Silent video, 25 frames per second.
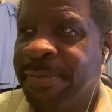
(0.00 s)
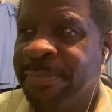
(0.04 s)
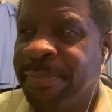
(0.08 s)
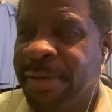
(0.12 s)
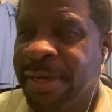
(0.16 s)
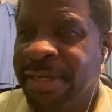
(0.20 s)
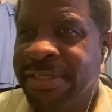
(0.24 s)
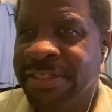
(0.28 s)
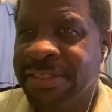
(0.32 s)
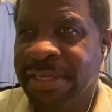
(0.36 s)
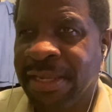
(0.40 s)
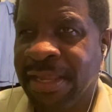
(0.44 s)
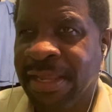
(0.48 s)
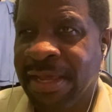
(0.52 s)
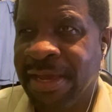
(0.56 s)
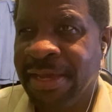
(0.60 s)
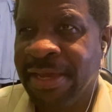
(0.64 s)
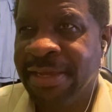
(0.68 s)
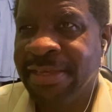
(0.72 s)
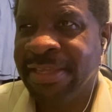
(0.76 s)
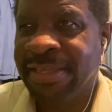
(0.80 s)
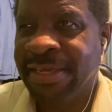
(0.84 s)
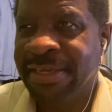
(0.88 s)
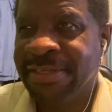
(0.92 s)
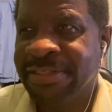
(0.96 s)
by July.
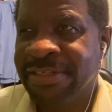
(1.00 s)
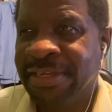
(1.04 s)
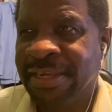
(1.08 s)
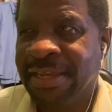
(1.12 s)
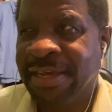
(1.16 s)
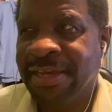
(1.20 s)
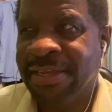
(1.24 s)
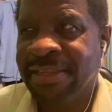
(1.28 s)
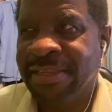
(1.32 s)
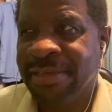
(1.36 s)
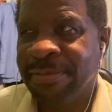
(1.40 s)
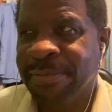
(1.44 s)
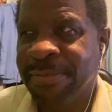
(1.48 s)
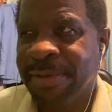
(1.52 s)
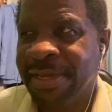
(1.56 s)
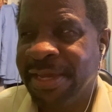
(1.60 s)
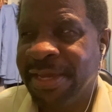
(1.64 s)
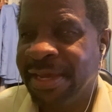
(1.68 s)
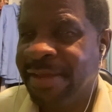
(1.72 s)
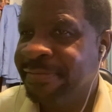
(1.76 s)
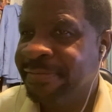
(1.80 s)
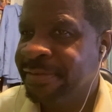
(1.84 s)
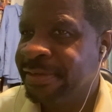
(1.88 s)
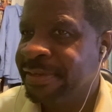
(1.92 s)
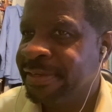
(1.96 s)
You think July they might
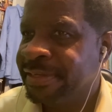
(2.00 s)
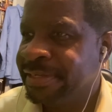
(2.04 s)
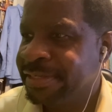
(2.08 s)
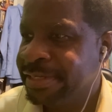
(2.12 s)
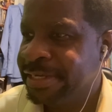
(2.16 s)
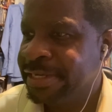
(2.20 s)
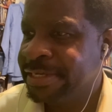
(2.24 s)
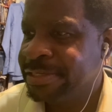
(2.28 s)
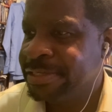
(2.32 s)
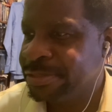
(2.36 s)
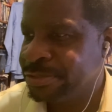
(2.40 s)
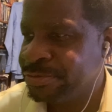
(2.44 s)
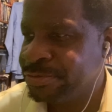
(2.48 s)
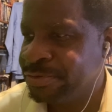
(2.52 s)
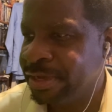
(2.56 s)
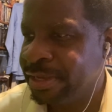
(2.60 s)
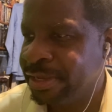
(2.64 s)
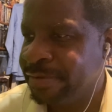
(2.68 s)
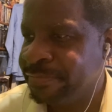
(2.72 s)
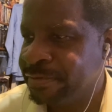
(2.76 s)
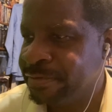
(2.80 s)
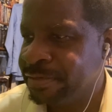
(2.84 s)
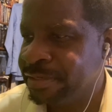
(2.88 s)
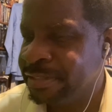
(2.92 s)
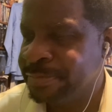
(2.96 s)
have a teaser
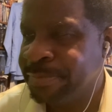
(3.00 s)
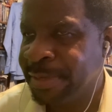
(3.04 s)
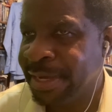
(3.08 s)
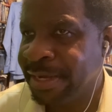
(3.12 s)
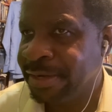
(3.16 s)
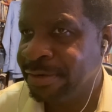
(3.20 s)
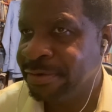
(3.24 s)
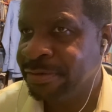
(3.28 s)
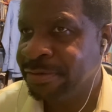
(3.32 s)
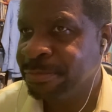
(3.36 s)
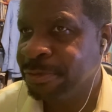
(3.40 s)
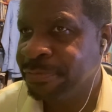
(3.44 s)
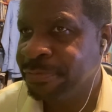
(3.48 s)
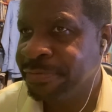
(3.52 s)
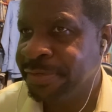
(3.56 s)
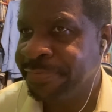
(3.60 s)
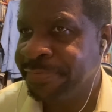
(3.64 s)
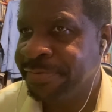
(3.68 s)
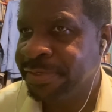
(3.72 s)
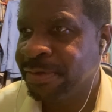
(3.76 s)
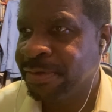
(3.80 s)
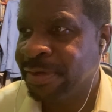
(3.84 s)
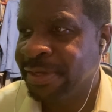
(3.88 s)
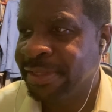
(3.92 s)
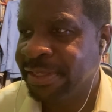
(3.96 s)
trailer for this Batgirl movie,
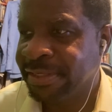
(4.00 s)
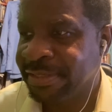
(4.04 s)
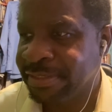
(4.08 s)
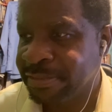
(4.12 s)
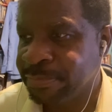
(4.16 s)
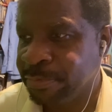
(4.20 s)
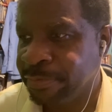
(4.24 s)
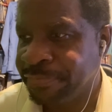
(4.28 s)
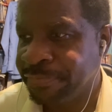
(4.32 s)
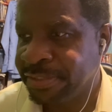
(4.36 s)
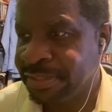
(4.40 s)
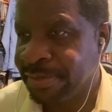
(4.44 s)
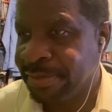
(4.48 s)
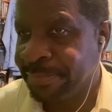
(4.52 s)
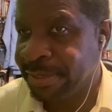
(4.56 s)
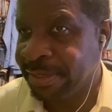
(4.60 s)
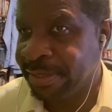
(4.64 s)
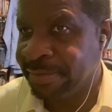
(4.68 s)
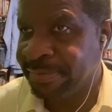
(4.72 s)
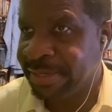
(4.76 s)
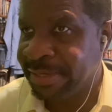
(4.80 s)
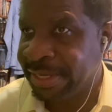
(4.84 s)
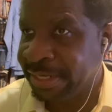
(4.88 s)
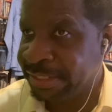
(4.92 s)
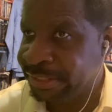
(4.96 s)
even though I think this movie is coming
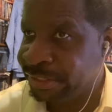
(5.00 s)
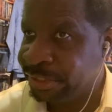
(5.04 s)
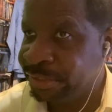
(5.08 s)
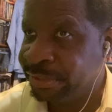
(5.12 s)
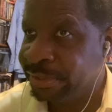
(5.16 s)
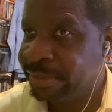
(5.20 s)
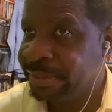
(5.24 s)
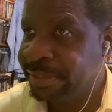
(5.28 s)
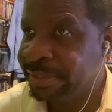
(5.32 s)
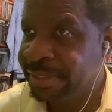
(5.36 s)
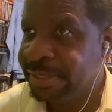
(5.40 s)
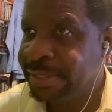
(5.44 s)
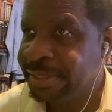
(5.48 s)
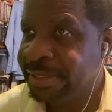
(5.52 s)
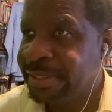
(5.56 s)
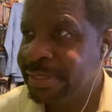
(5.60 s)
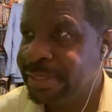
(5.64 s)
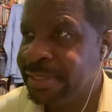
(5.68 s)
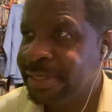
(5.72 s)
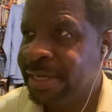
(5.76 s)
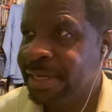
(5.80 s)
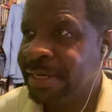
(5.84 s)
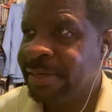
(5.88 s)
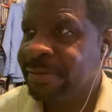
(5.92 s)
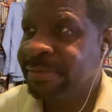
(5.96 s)
out next year.
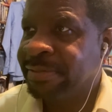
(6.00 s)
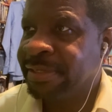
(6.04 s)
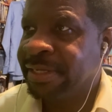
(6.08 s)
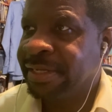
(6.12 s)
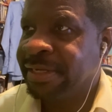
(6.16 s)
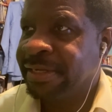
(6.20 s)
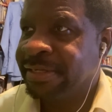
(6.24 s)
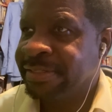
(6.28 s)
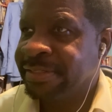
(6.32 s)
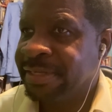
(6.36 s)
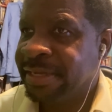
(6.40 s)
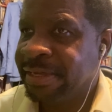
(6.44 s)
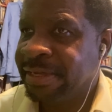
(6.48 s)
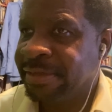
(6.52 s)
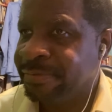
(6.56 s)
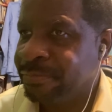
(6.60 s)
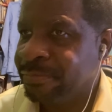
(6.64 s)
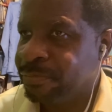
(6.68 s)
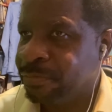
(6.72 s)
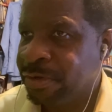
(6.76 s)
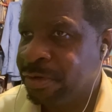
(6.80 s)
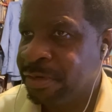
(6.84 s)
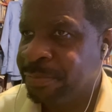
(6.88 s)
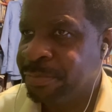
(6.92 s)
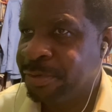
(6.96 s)
I don't think, because
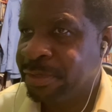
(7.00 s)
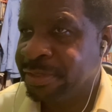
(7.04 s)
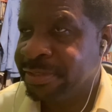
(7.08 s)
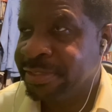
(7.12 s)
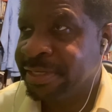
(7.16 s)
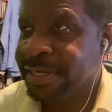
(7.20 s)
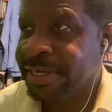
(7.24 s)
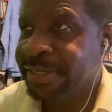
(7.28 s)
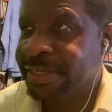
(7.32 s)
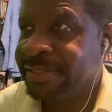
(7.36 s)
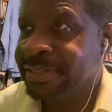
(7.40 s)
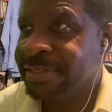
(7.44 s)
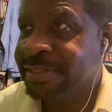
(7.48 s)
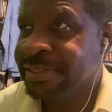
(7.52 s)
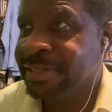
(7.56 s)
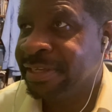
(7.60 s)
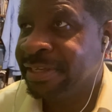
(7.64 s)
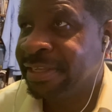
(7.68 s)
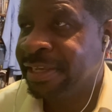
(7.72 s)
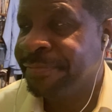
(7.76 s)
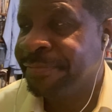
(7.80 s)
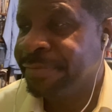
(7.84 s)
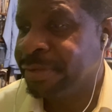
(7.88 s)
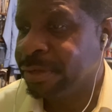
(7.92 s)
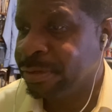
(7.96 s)
Warner Brothers has,
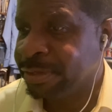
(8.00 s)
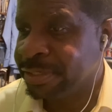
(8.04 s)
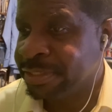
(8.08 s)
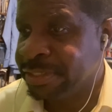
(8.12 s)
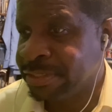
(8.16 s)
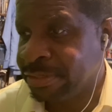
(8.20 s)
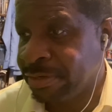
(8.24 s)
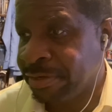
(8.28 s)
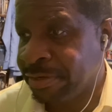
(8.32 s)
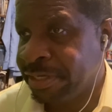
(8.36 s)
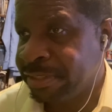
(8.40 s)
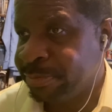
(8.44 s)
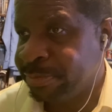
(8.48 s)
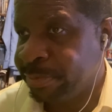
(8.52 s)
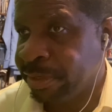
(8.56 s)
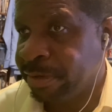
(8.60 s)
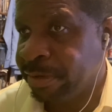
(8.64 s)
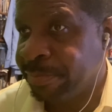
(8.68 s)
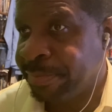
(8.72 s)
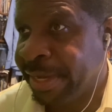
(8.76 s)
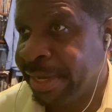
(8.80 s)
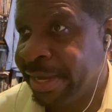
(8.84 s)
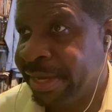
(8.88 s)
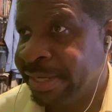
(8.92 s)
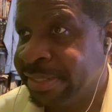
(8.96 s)
even though this is on HBO
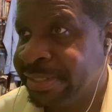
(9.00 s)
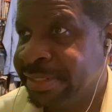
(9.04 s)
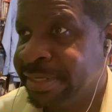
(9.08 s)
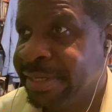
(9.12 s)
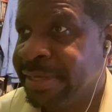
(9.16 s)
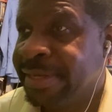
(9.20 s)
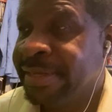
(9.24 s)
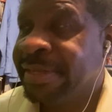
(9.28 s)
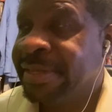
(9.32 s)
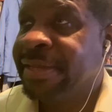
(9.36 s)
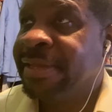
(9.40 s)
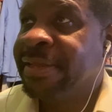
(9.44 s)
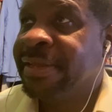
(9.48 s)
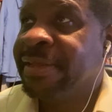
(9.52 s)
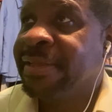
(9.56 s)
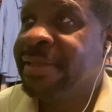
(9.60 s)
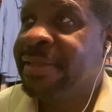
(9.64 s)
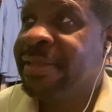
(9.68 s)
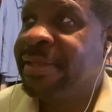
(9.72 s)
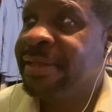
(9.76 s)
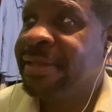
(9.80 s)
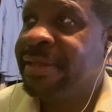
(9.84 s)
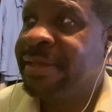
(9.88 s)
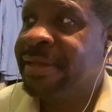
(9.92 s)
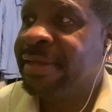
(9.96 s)
Max,
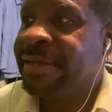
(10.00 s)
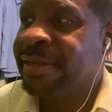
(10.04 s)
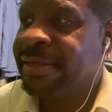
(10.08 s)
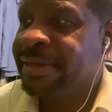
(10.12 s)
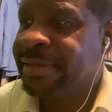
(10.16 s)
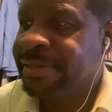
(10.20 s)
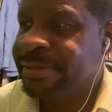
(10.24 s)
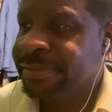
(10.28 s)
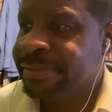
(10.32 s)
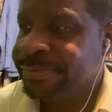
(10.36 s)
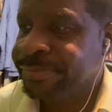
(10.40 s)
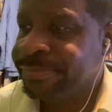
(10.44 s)
I